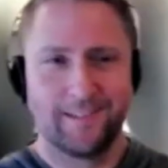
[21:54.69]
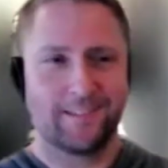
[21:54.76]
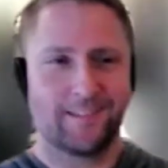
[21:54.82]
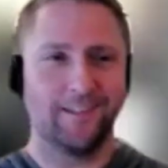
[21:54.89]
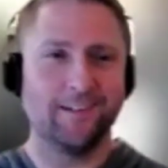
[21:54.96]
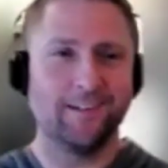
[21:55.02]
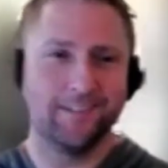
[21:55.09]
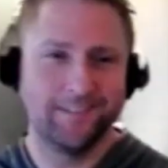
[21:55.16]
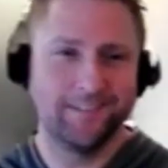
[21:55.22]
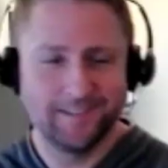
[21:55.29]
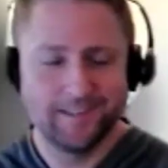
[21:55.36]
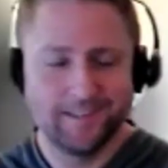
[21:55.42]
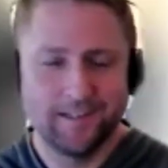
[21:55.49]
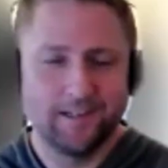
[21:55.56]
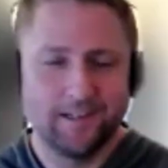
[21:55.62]
So,
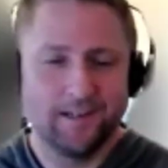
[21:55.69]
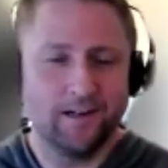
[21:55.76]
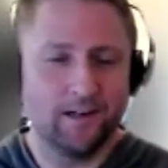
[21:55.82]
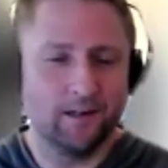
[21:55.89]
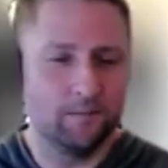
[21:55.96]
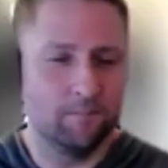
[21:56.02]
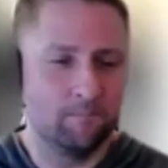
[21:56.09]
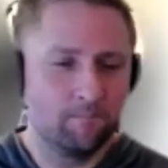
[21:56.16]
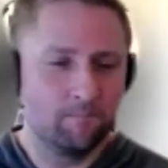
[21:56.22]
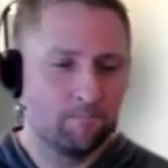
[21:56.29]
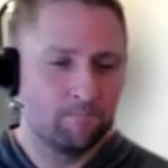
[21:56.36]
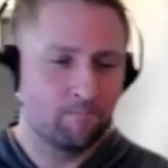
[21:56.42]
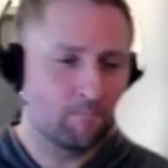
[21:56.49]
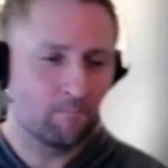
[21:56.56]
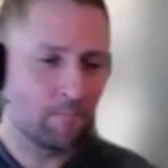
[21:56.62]
well,
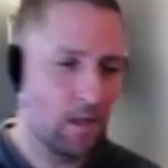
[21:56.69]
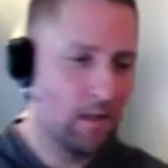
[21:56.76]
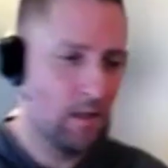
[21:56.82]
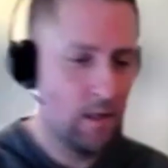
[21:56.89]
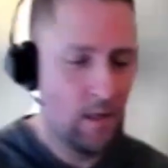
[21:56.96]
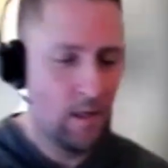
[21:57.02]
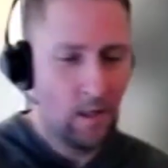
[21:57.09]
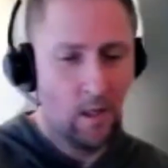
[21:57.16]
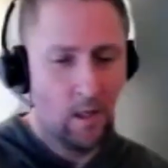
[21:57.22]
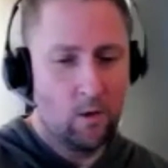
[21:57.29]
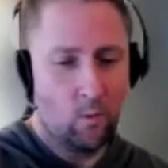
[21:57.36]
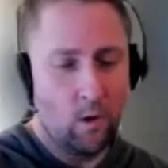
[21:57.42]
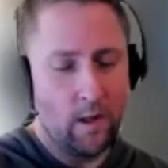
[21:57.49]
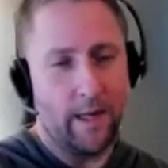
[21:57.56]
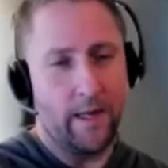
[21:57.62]

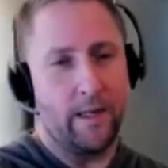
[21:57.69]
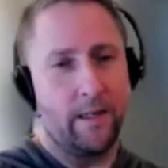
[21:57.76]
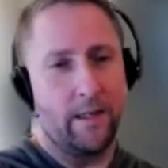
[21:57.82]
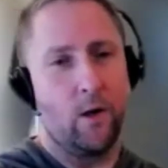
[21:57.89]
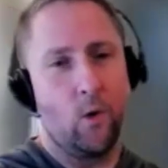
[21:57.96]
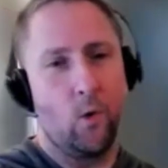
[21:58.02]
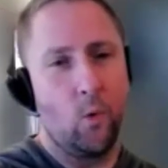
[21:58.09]
hey,